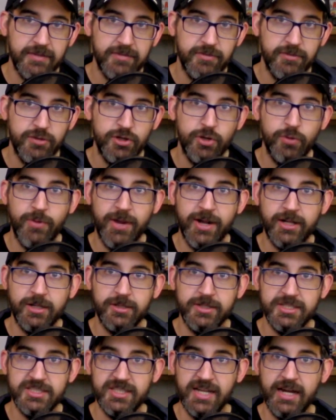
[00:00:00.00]

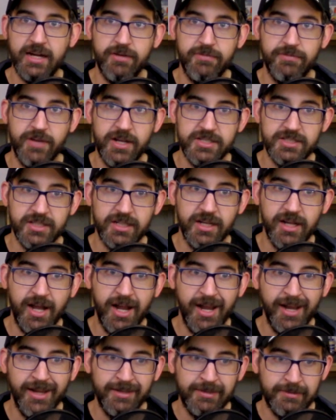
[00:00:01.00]
theoretically sacrifice a
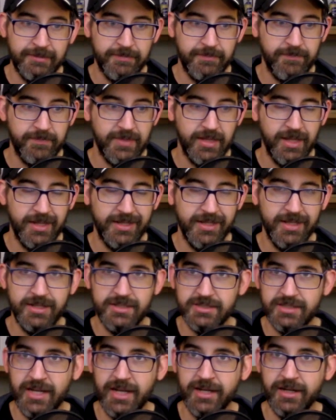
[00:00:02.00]
guy, get a
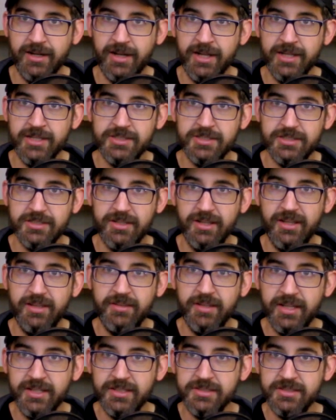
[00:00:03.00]
Saga dice,
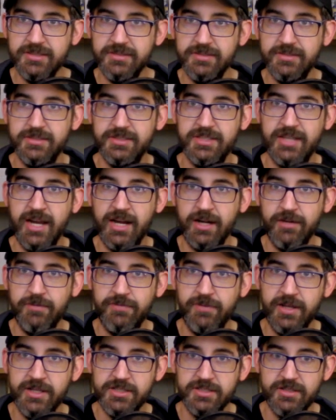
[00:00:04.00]
and then
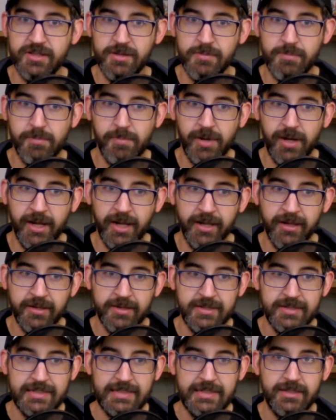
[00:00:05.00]
sacrifice them by
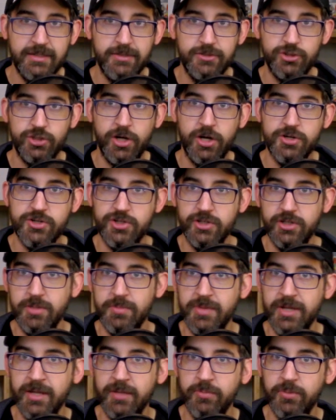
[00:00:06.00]
charging
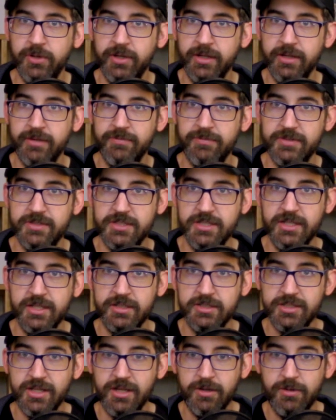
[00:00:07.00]
them in, putting a
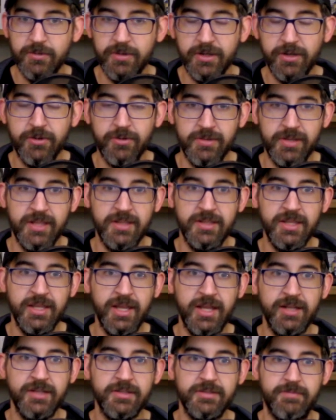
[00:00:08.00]
fatigue. So, in the
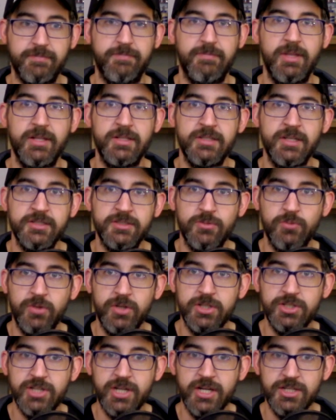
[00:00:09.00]
end, it doesn't
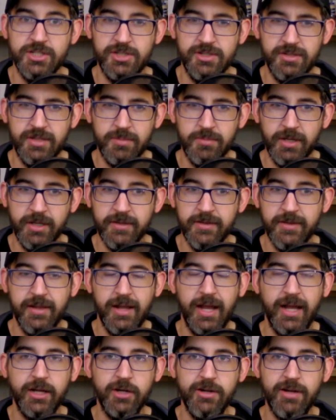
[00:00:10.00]
really change anything. But
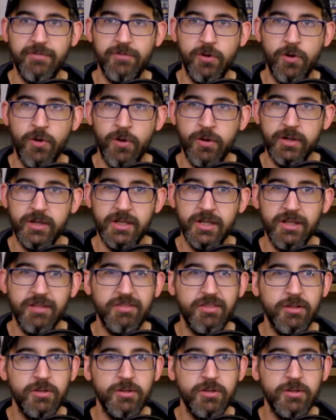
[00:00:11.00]
I can never get the